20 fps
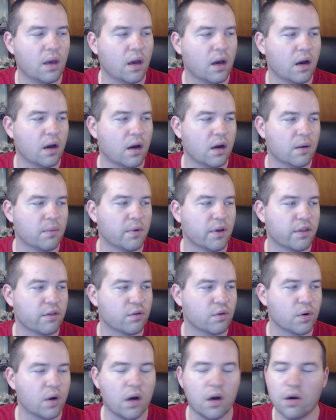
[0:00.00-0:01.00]

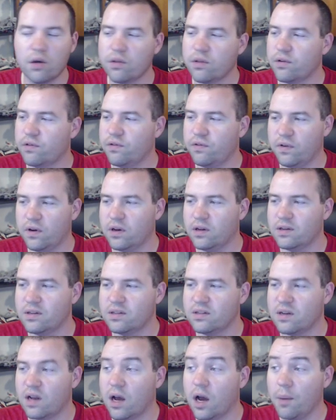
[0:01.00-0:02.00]
through all the
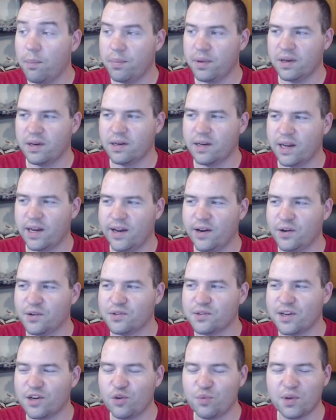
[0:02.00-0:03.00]
fun up and
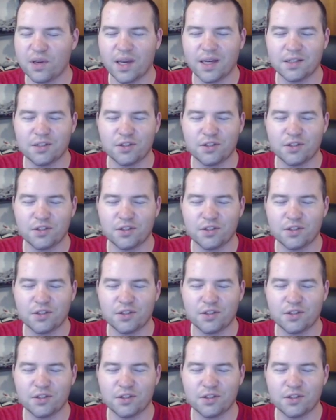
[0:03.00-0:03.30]
downs. I hope you guys are